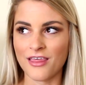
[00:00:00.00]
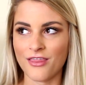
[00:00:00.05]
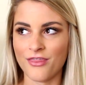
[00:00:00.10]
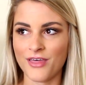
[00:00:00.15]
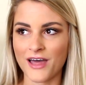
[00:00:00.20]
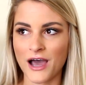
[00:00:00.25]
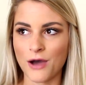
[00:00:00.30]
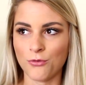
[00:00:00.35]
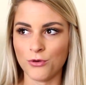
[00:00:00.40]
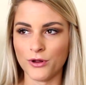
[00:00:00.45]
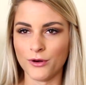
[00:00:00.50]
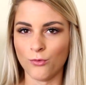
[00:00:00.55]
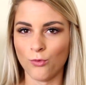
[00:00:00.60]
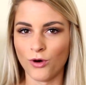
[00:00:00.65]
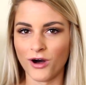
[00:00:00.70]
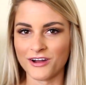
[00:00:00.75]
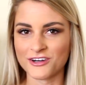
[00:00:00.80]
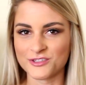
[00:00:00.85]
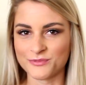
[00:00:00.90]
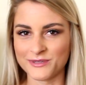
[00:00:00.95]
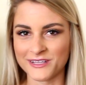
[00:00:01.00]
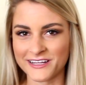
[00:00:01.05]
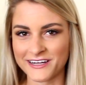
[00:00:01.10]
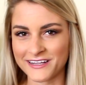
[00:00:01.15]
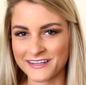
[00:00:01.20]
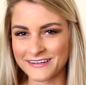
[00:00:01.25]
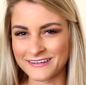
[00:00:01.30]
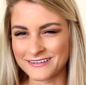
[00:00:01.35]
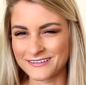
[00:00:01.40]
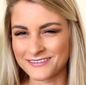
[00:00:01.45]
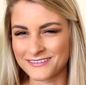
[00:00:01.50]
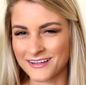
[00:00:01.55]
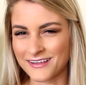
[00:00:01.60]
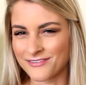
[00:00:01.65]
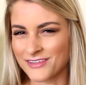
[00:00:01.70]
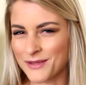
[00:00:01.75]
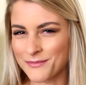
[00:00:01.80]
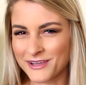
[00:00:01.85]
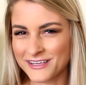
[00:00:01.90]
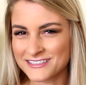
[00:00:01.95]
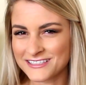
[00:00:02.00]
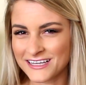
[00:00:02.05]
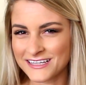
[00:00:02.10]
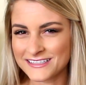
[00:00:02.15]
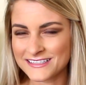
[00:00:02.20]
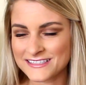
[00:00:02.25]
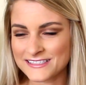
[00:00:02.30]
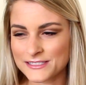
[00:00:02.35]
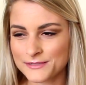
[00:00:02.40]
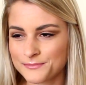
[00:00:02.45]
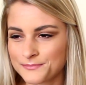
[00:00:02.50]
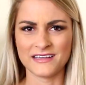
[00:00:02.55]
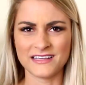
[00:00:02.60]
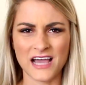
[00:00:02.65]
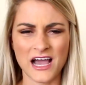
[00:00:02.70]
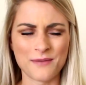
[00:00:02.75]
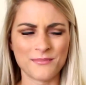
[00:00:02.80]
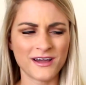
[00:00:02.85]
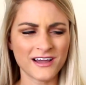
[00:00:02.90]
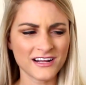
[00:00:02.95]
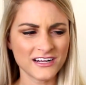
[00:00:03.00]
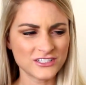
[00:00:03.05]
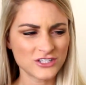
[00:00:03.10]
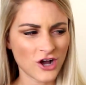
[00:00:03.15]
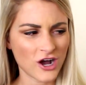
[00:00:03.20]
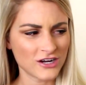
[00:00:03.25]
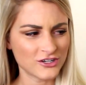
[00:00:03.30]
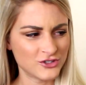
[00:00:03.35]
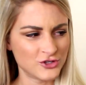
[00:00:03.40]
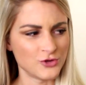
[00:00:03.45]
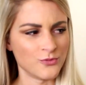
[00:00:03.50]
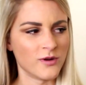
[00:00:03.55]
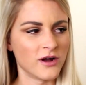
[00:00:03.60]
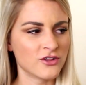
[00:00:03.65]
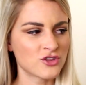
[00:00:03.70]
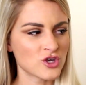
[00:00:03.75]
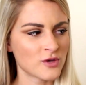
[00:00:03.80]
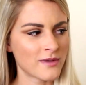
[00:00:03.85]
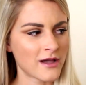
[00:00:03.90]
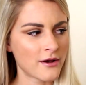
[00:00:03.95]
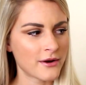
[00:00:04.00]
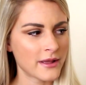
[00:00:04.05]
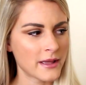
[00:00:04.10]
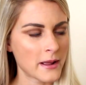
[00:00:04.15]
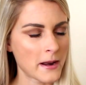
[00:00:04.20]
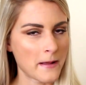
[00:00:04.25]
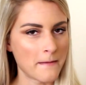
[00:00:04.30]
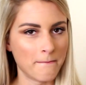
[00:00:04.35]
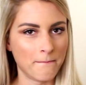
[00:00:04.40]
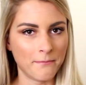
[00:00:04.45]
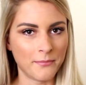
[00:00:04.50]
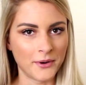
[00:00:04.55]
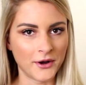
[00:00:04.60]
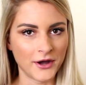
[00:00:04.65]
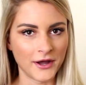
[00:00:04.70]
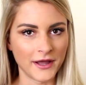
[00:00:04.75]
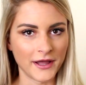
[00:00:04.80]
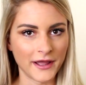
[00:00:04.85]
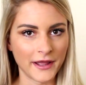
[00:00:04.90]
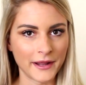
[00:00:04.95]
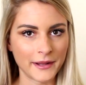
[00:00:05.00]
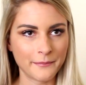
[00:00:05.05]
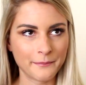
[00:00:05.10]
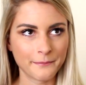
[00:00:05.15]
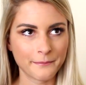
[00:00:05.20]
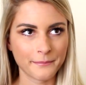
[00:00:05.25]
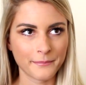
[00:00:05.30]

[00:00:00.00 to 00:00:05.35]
that would want to be in it, if that makes sense. Yeah, I'm not gonna talk too much about it, but